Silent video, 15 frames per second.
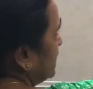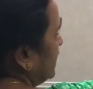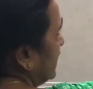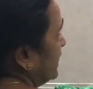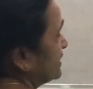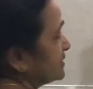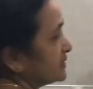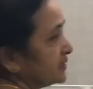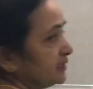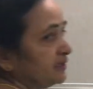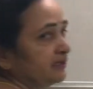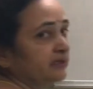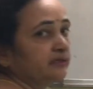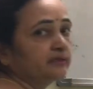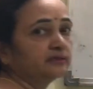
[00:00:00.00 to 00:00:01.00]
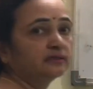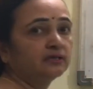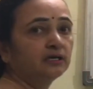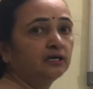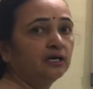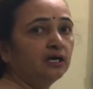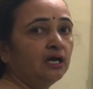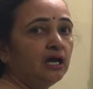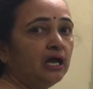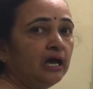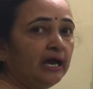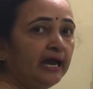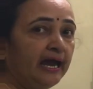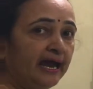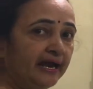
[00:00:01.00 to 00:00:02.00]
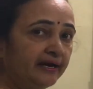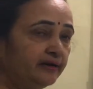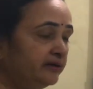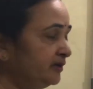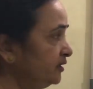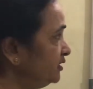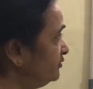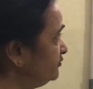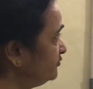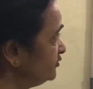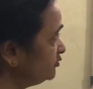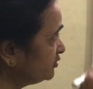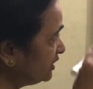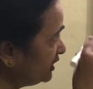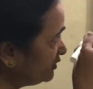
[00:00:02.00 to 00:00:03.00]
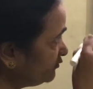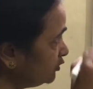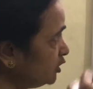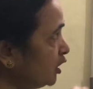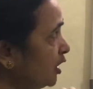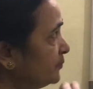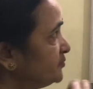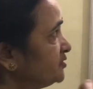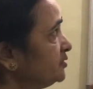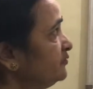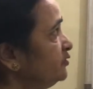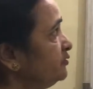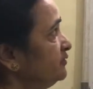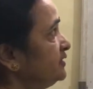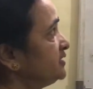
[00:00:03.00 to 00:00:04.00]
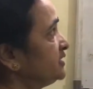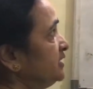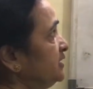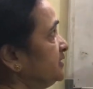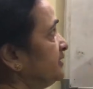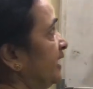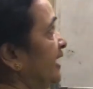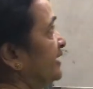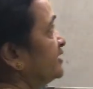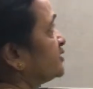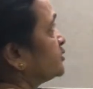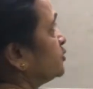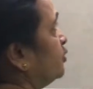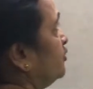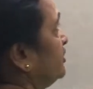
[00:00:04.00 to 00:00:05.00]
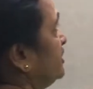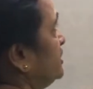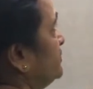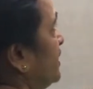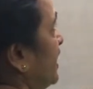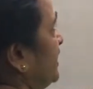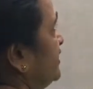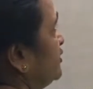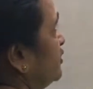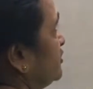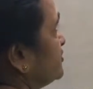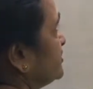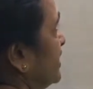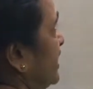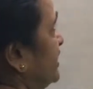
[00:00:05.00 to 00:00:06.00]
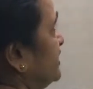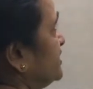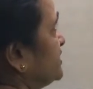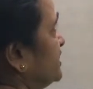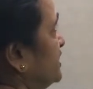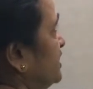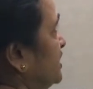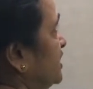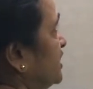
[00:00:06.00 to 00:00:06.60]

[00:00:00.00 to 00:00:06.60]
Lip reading: acid here. And if you carefully observe, you will see that sodium hydroxide is a